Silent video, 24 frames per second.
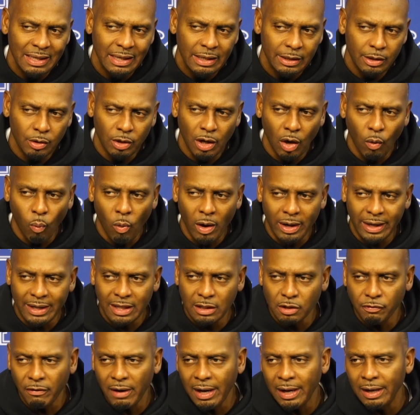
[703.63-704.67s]
He'll go one
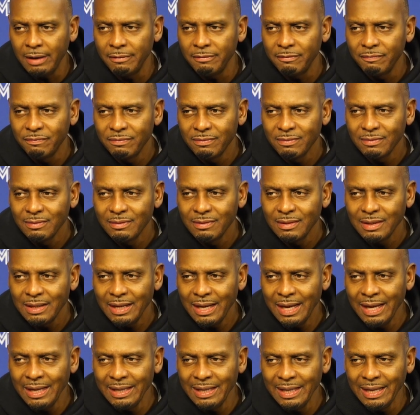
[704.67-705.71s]
against five.
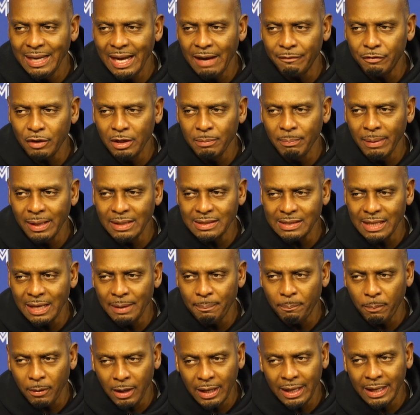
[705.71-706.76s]
And then after he makes
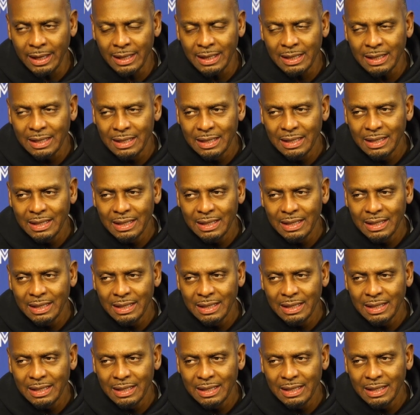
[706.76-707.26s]
that play